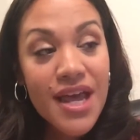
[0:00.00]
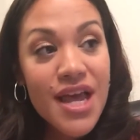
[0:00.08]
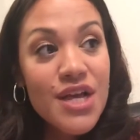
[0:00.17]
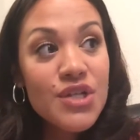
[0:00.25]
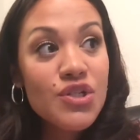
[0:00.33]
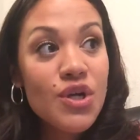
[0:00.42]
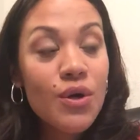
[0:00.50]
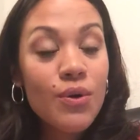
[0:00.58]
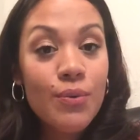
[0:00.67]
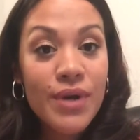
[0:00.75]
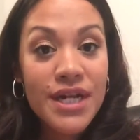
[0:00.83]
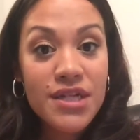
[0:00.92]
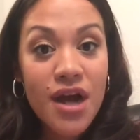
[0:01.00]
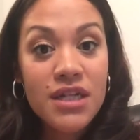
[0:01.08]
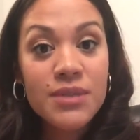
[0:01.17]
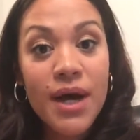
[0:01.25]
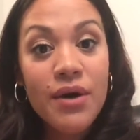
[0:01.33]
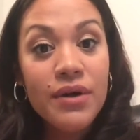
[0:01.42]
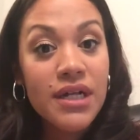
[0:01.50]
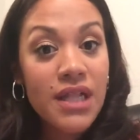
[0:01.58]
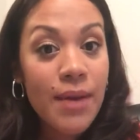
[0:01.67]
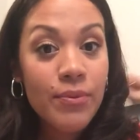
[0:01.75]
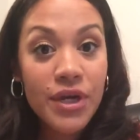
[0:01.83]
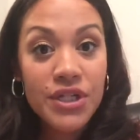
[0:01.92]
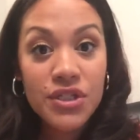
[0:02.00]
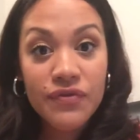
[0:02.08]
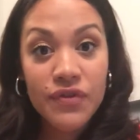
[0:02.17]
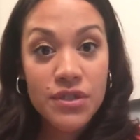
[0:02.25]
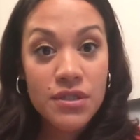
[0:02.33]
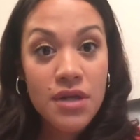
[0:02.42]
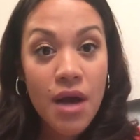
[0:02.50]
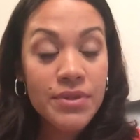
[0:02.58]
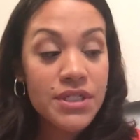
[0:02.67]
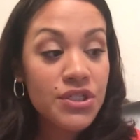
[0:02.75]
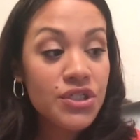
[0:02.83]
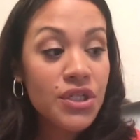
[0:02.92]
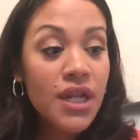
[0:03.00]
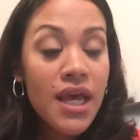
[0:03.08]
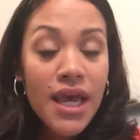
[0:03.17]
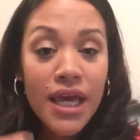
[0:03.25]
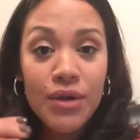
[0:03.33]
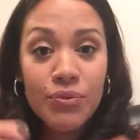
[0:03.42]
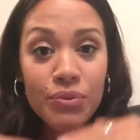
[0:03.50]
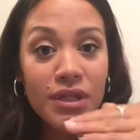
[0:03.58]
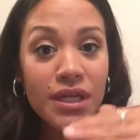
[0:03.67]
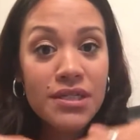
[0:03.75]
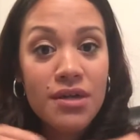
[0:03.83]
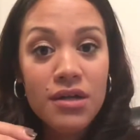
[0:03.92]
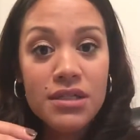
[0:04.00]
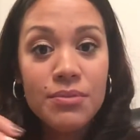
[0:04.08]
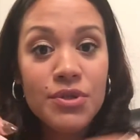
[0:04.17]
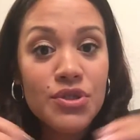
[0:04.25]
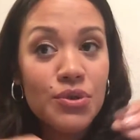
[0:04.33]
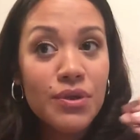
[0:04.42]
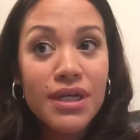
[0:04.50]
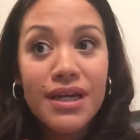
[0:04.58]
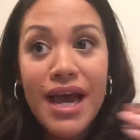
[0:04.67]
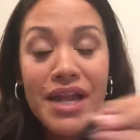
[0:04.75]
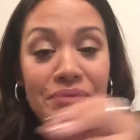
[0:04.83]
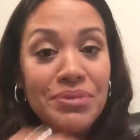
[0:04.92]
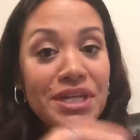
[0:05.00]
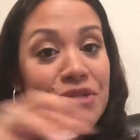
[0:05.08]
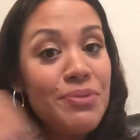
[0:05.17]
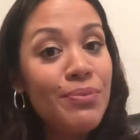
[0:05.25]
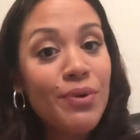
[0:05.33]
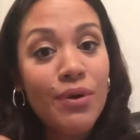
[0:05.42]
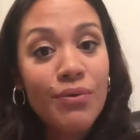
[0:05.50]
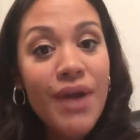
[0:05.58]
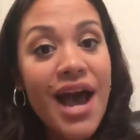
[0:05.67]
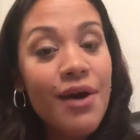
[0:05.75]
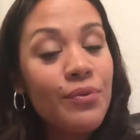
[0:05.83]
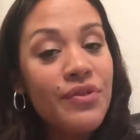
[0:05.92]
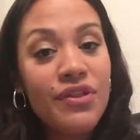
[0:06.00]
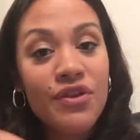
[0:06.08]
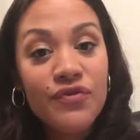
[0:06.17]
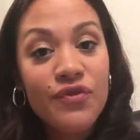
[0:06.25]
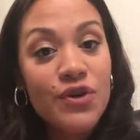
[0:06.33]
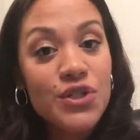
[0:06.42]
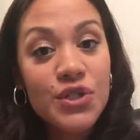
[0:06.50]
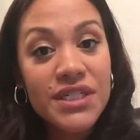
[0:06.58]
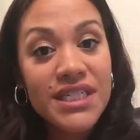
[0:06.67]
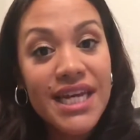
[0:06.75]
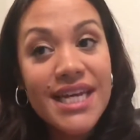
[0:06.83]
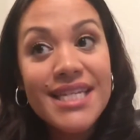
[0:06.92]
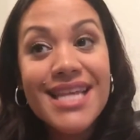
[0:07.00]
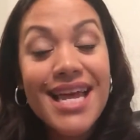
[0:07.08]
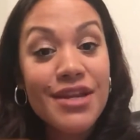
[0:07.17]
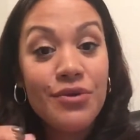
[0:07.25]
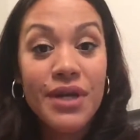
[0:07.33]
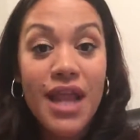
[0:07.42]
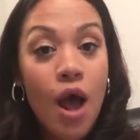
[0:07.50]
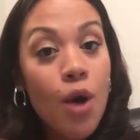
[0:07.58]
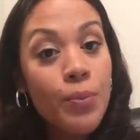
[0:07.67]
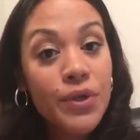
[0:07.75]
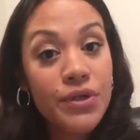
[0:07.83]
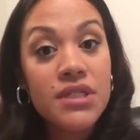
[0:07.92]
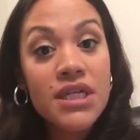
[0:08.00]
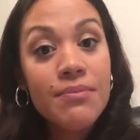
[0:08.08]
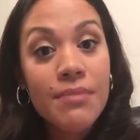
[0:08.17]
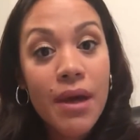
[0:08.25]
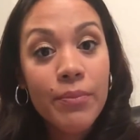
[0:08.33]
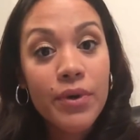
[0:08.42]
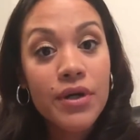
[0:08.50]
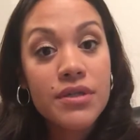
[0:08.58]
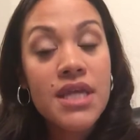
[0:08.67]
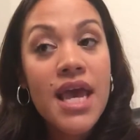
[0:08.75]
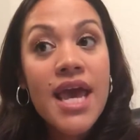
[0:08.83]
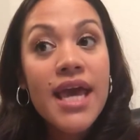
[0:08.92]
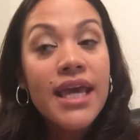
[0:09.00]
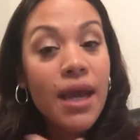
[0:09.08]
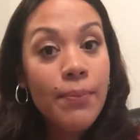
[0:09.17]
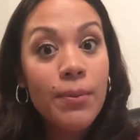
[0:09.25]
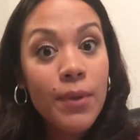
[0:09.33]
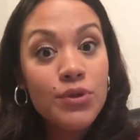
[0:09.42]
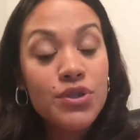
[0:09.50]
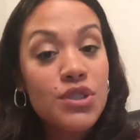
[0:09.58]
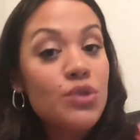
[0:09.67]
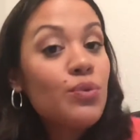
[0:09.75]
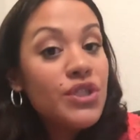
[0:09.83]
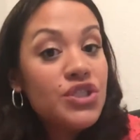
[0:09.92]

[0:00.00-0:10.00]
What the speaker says: So when I talked about collaboration versus competition, it really is awesome because you can kind of place people around within their first 30 days and you can help your team members get promotions, which